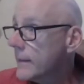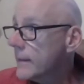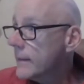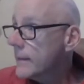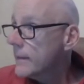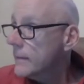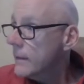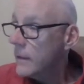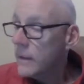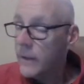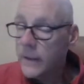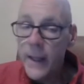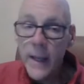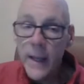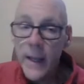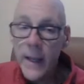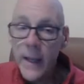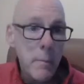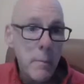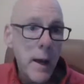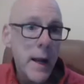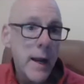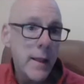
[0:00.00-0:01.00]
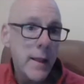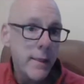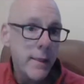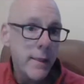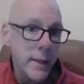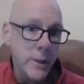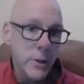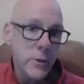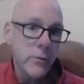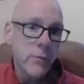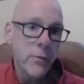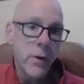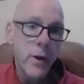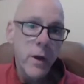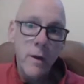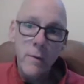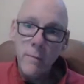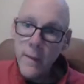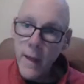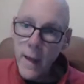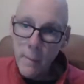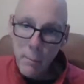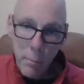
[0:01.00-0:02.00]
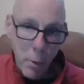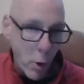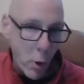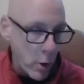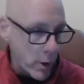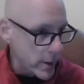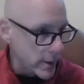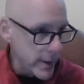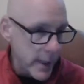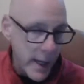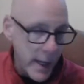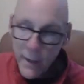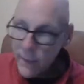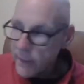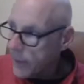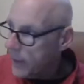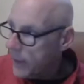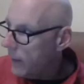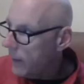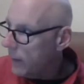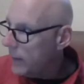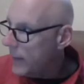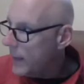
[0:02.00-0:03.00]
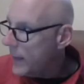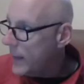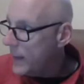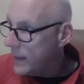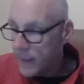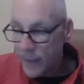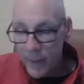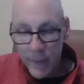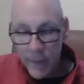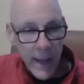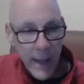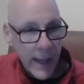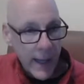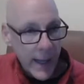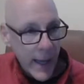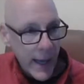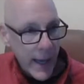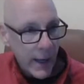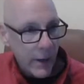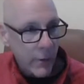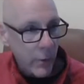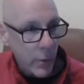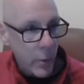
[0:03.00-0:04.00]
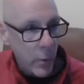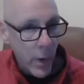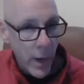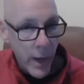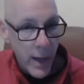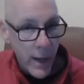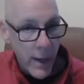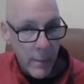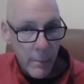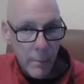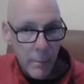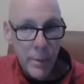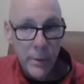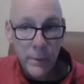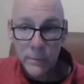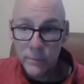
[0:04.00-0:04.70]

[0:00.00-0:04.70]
look, anybody that's from that part of South Carolina, like I grew up,